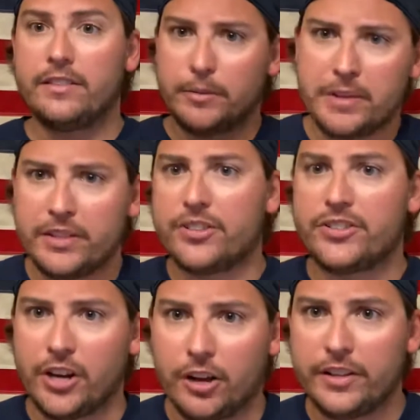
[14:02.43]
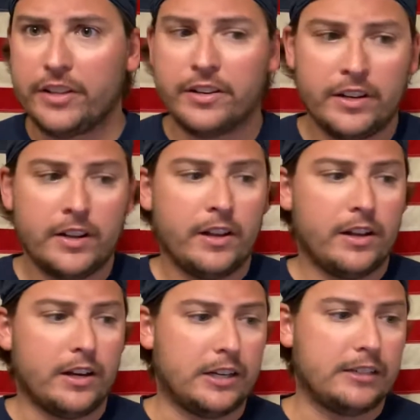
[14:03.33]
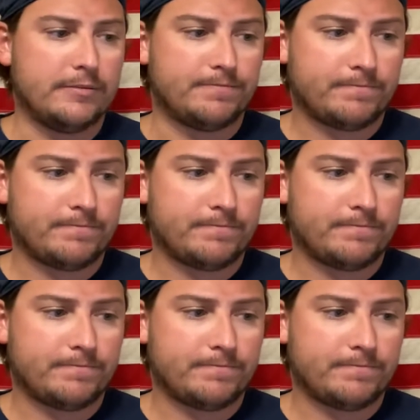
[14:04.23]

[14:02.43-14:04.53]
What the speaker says: I mean, they're solid, but